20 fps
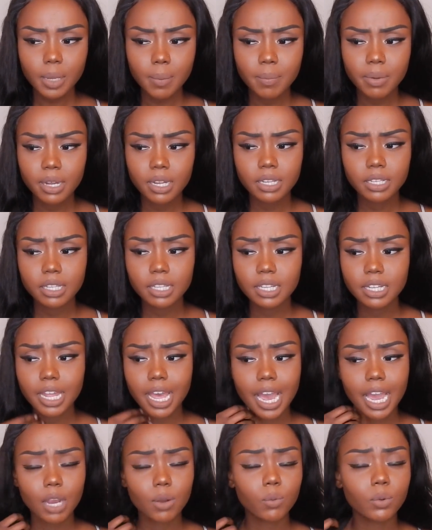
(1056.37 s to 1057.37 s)
but other than
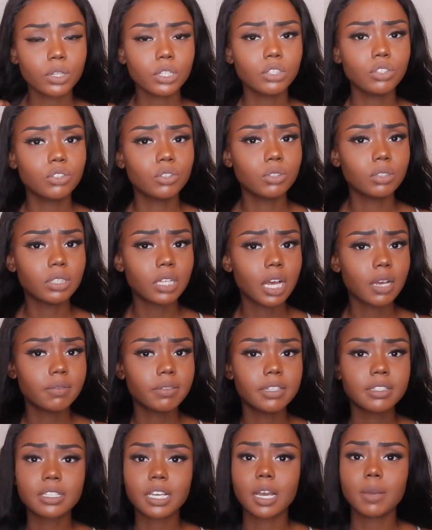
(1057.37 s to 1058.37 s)
that, I really do
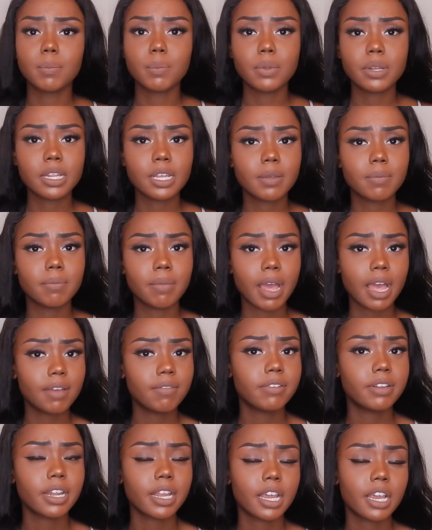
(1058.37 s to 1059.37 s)
love this company.
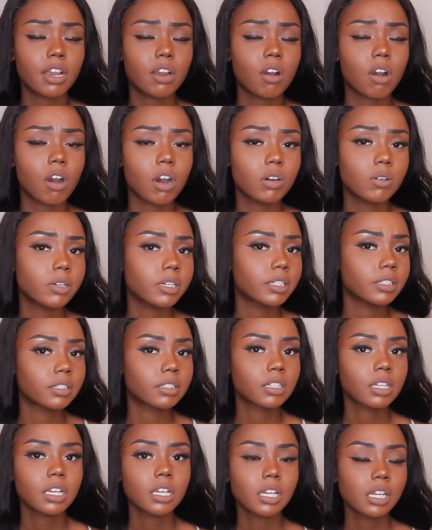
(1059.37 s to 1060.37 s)
Mayvenn Hair
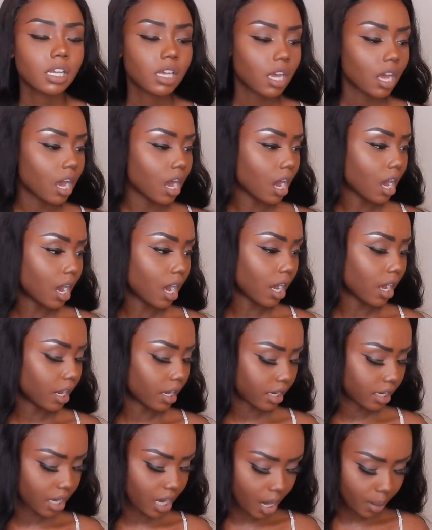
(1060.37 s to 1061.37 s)
always
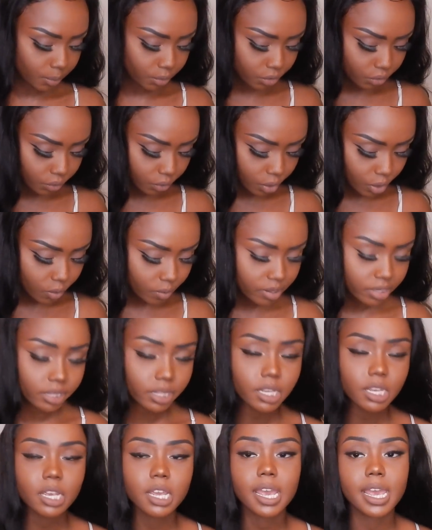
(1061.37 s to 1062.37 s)
uh, comes through
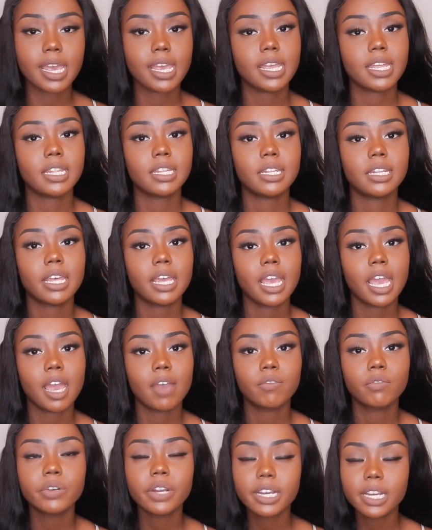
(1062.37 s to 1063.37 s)
with it, and they
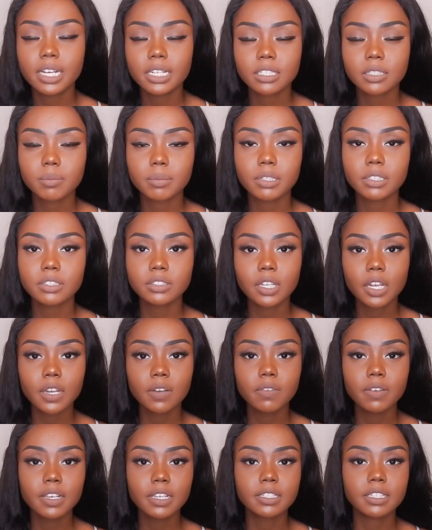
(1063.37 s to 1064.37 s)
have great customer
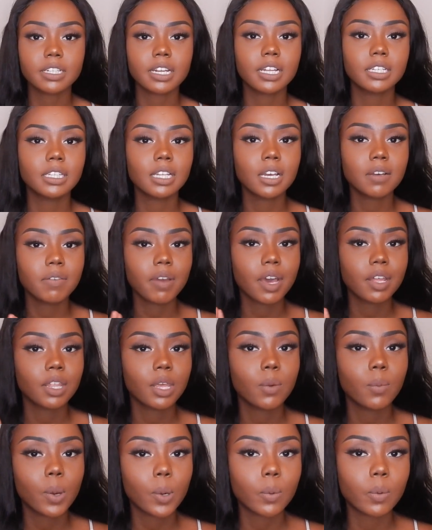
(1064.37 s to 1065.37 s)
service, and I love how
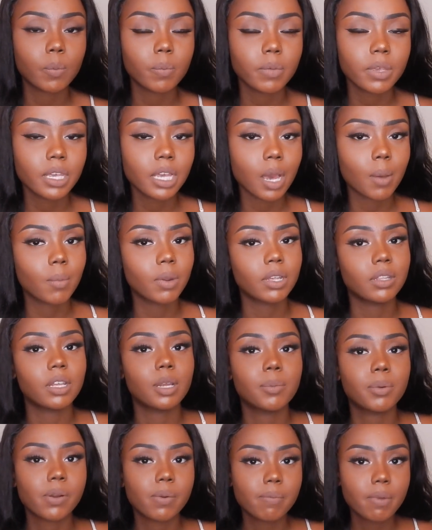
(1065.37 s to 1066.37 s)
they work with me. I'm one of
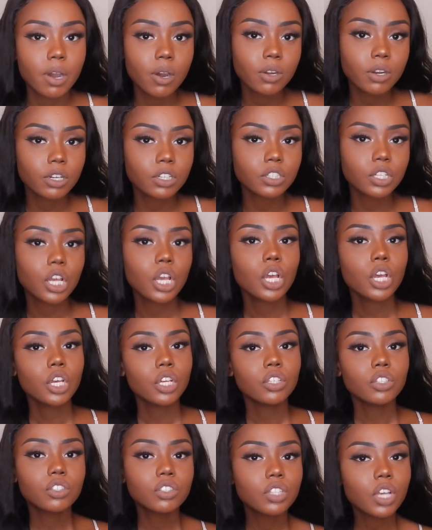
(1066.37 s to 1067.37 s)
their promoters,
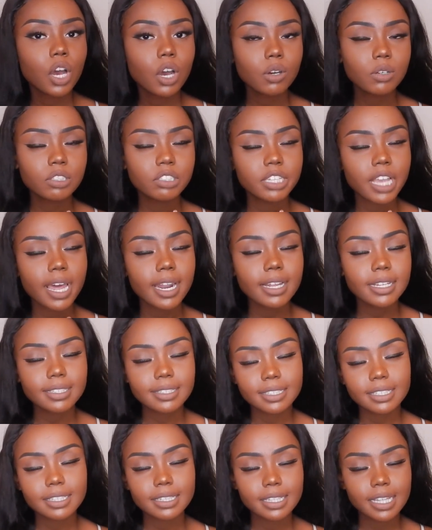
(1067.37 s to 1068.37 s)
so shout
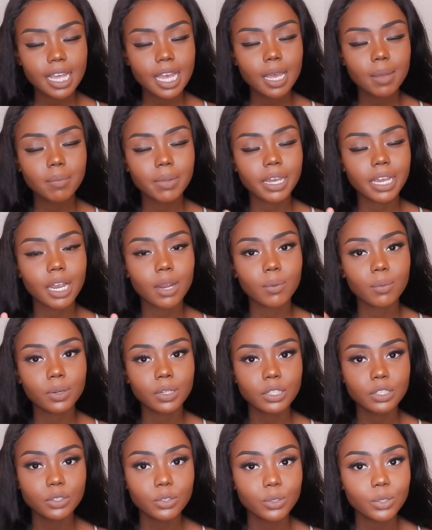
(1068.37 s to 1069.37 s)
out to them. Like I
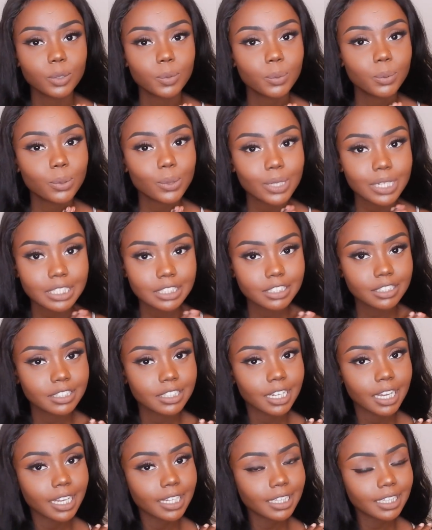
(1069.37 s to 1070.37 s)
really do
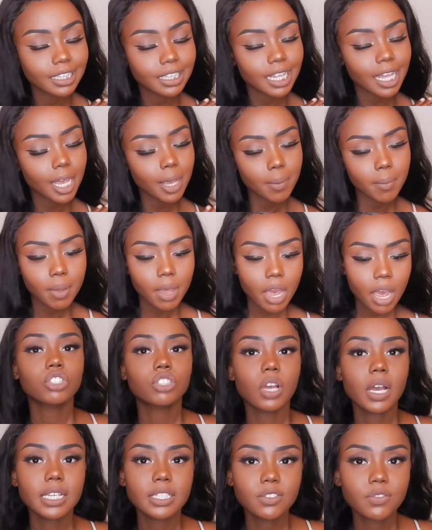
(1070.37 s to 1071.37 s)
appreciate them.
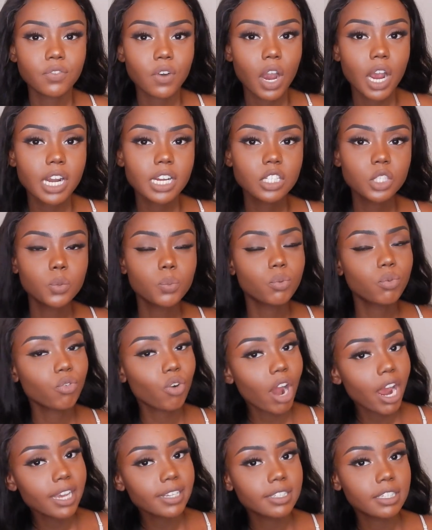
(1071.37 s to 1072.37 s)
So as far as
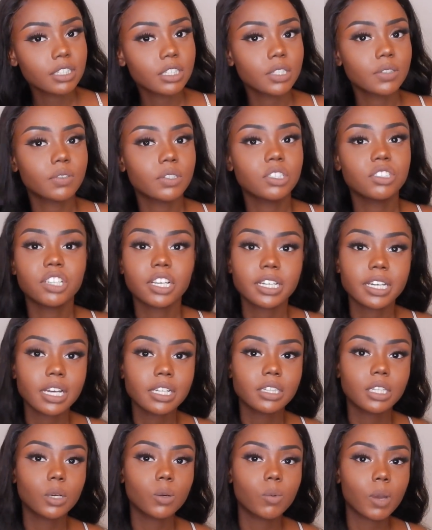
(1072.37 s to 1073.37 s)
prices, if you check
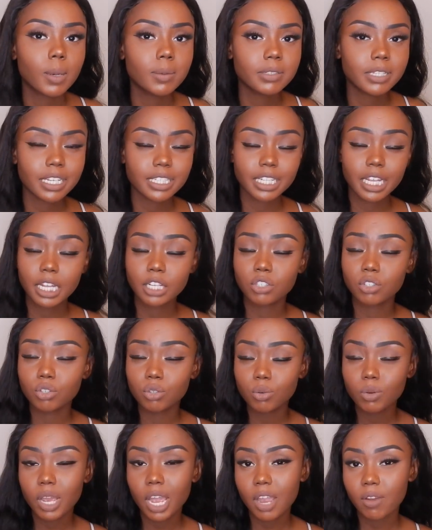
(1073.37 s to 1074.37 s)
out their website, they
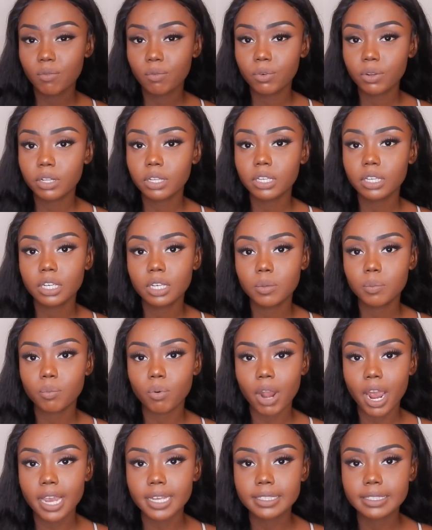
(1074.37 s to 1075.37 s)
do have really
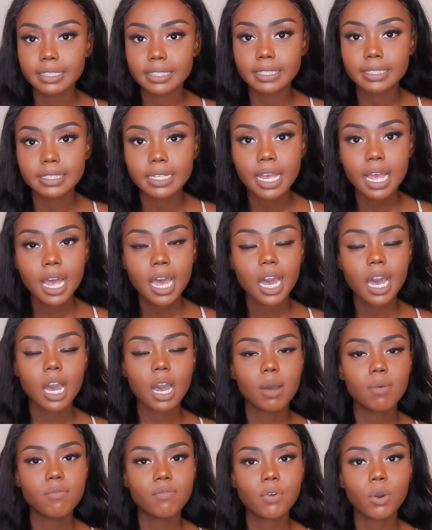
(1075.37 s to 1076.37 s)
good prices.
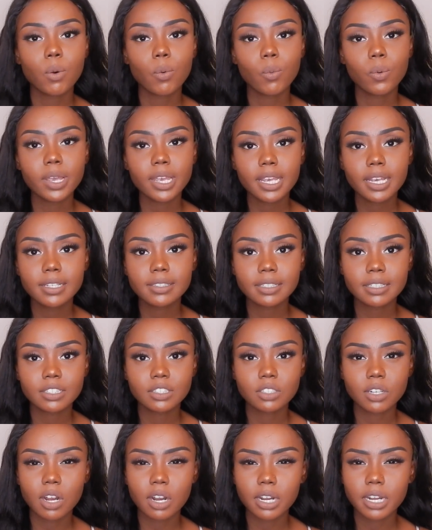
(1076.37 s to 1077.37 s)
Um, for wigs,
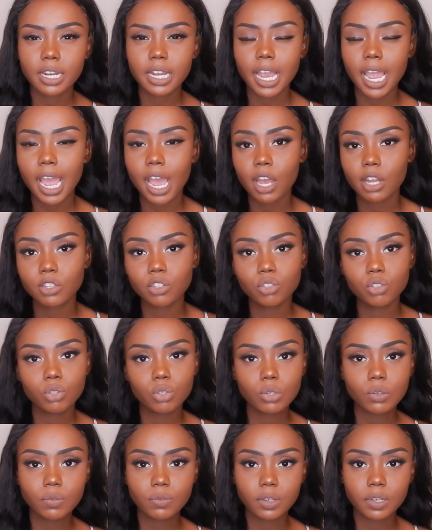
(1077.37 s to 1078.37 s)
it's starting at
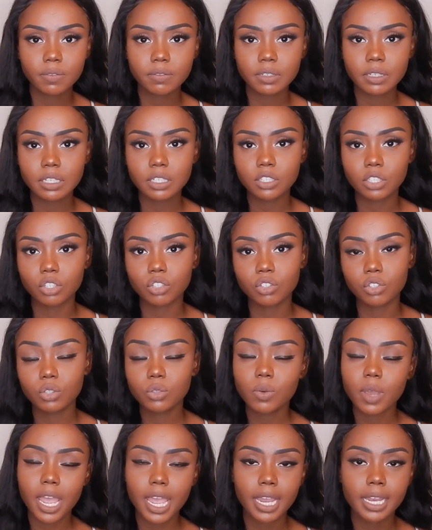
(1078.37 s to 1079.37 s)
two fifty to
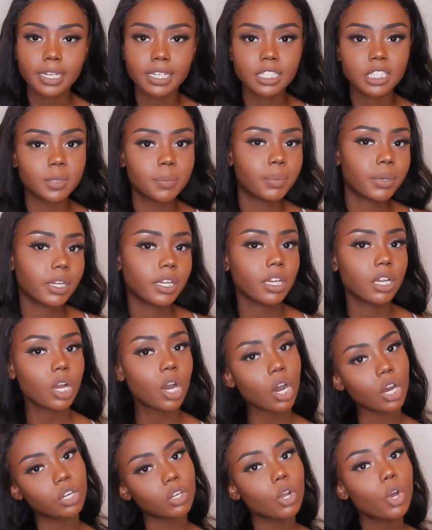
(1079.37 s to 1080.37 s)
two eighty, depending
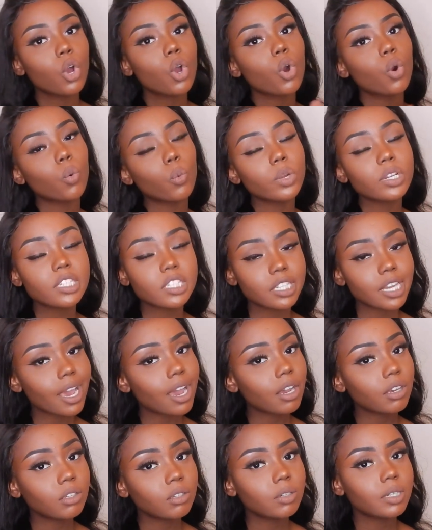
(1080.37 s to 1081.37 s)
on which
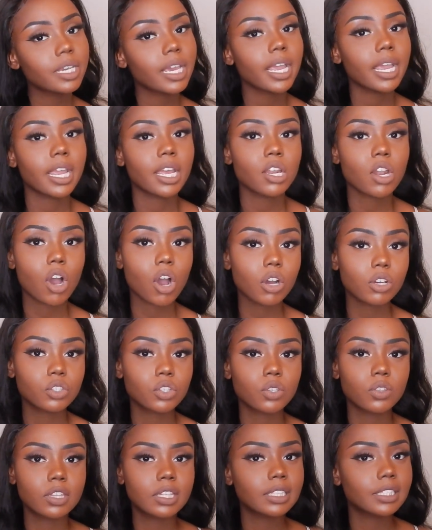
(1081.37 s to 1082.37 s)
style you get, and
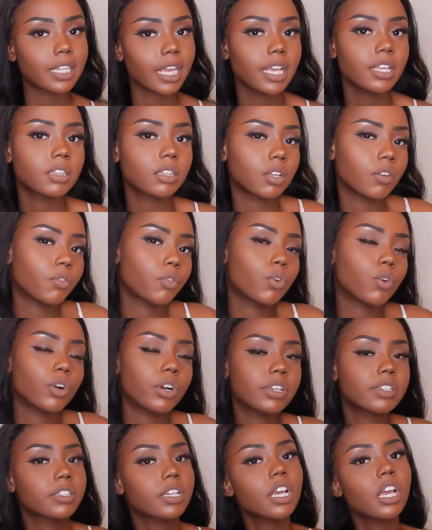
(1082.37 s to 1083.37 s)
also the length. Of
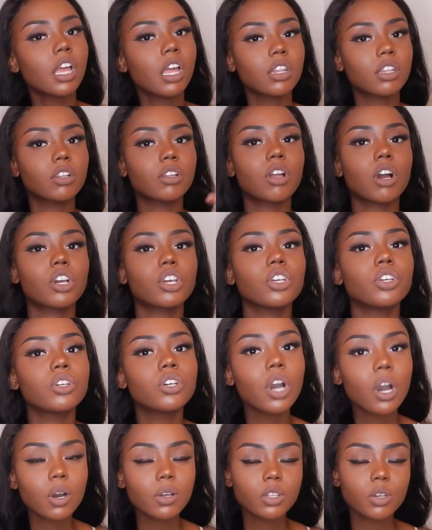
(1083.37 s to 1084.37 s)
course, the longer
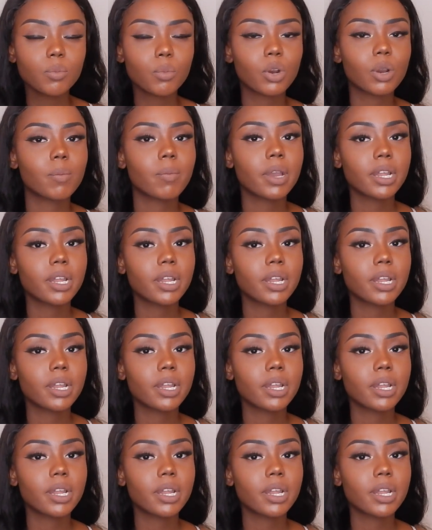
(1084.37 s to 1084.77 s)
you go, the more